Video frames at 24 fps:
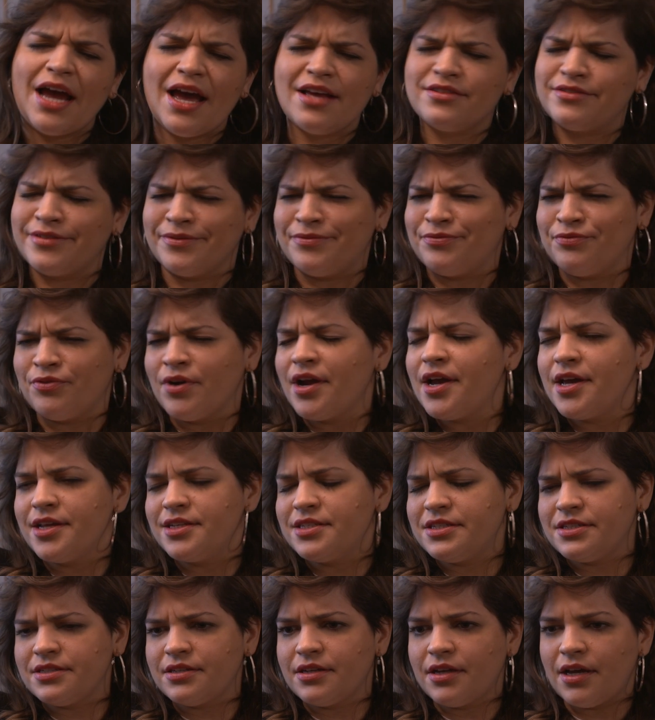I had some
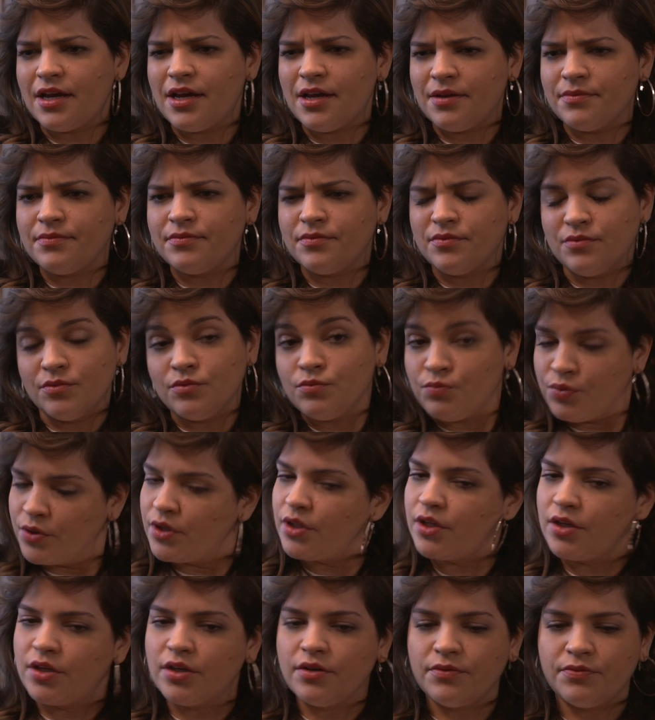friends. I had
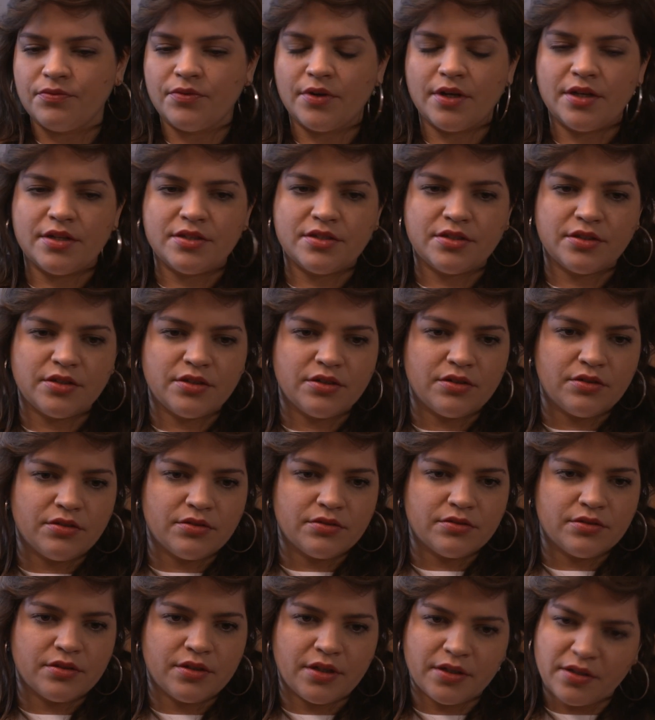really good friends,
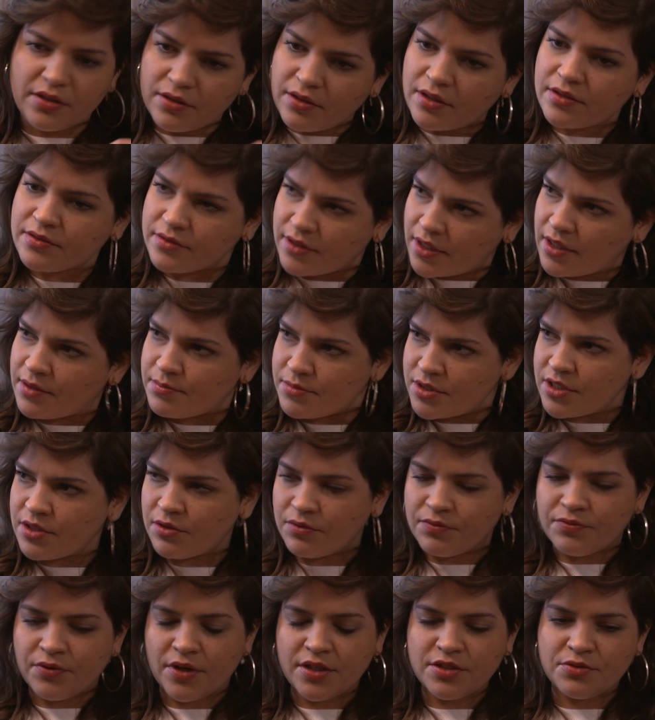that I'm still
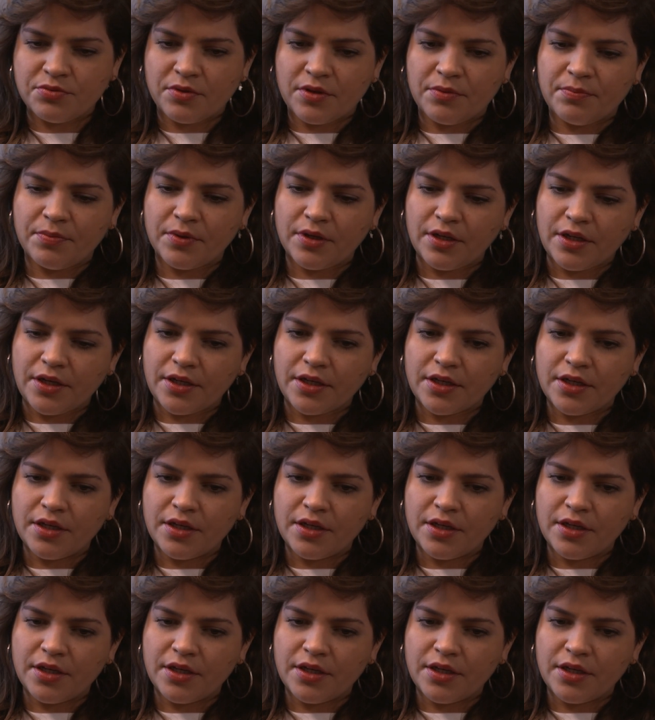friends with, but,